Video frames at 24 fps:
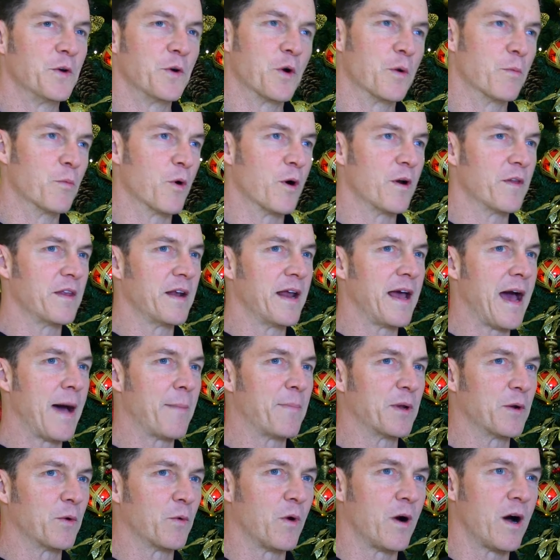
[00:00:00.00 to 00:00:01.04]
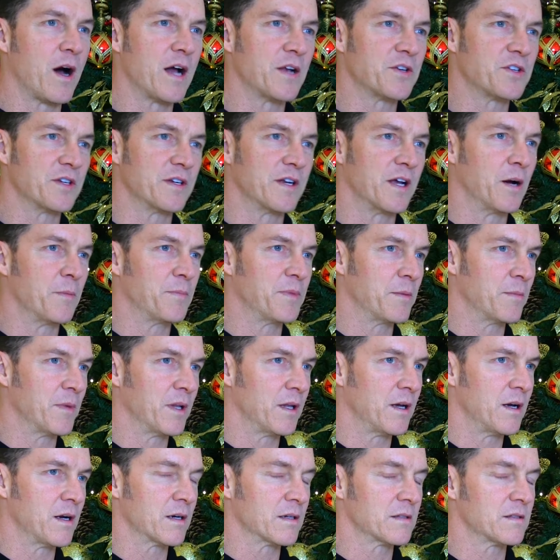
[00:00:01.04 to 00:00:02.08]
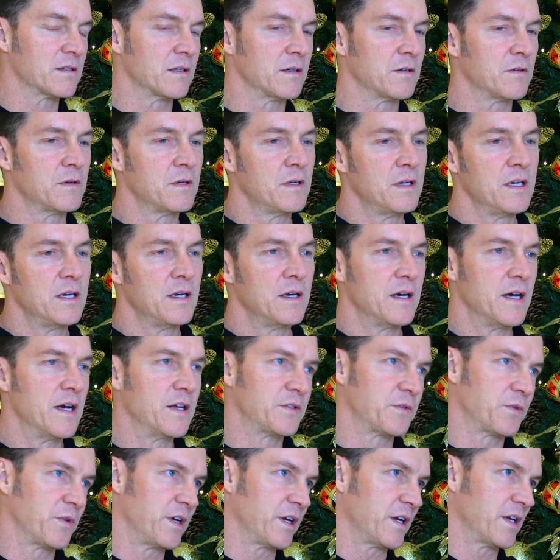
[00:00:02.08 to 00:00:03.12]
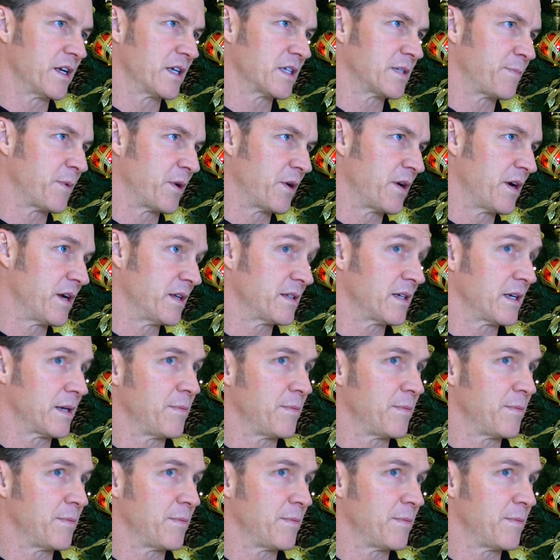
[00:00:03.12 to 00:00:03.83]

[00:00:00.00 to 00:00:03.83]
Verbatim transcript: We're more than happy to watch and help them along. So it's a really good experience.